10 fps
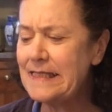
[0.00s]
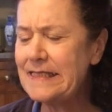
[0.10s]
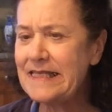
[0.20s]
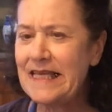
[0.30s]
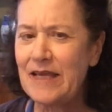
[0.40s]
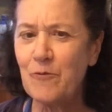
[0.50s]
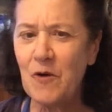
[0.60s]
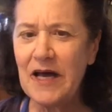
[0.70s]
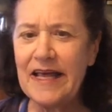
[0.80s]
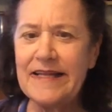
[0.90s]
see,
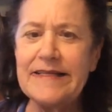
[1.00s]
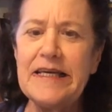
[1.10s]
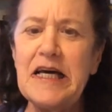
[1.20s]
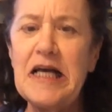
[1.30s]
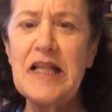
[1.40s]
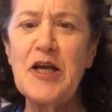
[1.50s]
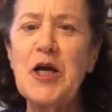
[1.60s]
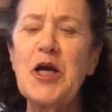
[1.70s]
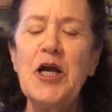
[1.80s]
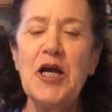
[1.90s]
what
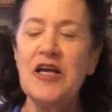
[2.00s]
color